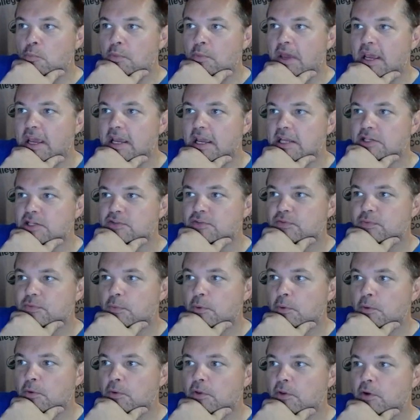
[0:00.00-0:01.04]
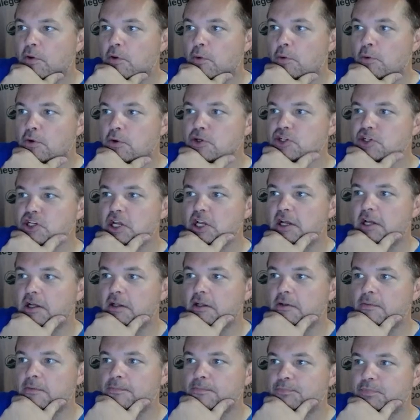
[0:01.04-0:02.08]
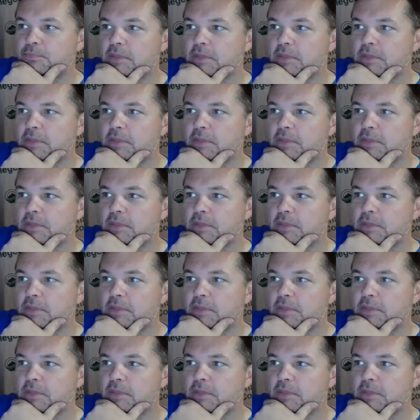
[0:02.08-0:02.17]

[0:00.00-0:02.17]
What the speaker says: page for the course shell,